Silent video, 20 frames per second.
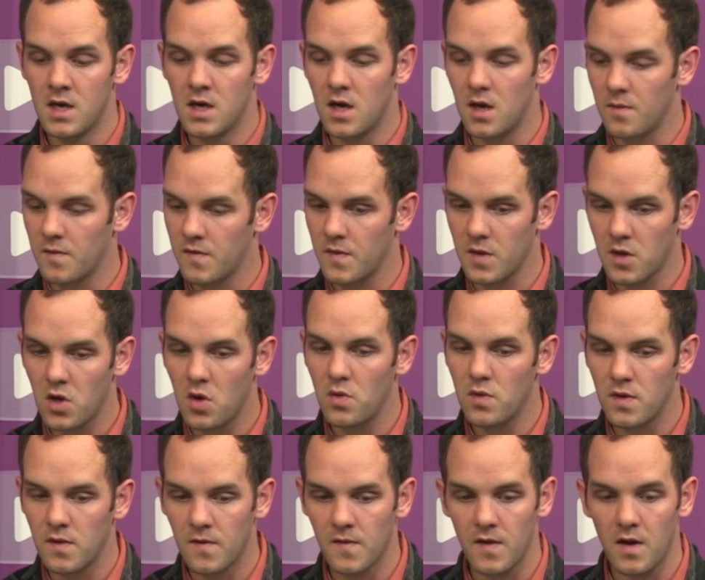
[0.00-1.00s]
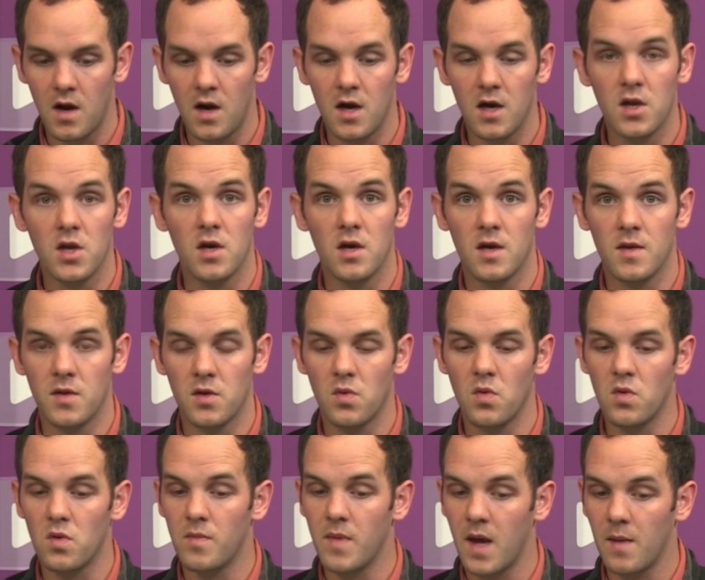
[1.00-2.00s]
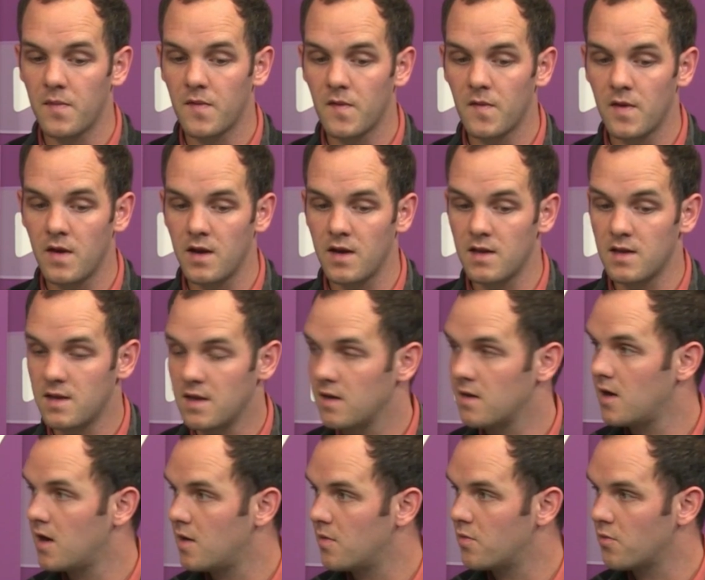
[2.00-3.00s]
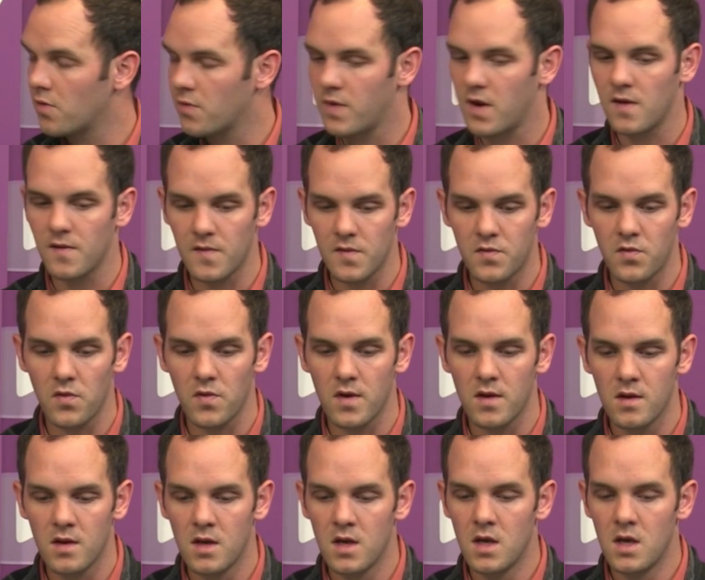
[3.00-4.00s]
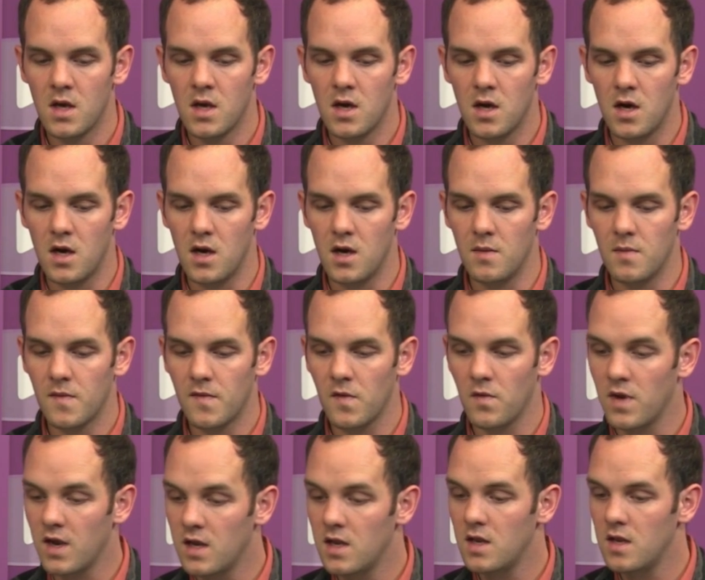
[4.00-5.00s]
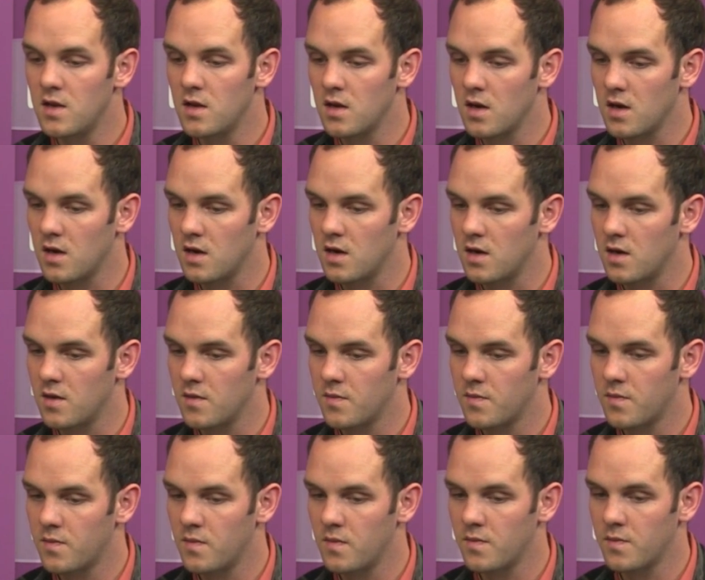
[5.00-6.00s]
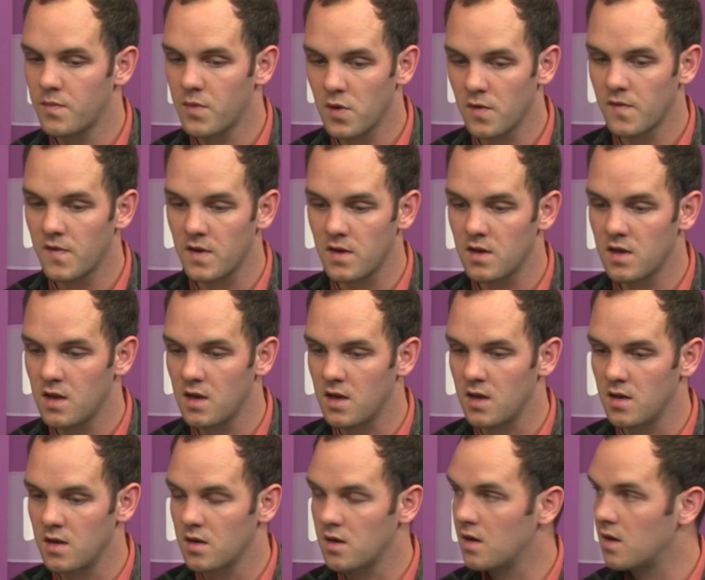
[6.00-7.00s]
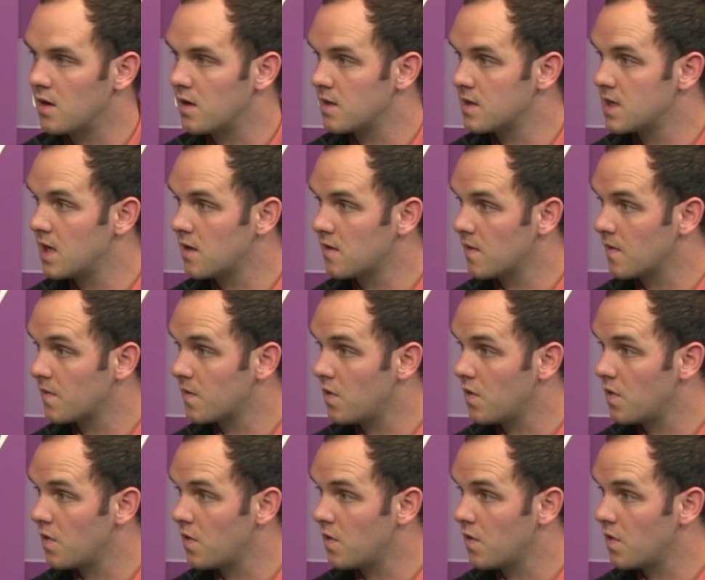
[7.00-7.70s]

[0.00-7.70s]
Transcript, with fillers: Um, so the code is on uh, the Google Maps uh, GitHub repository. Mm -hmm. so any uh, person can uh, take this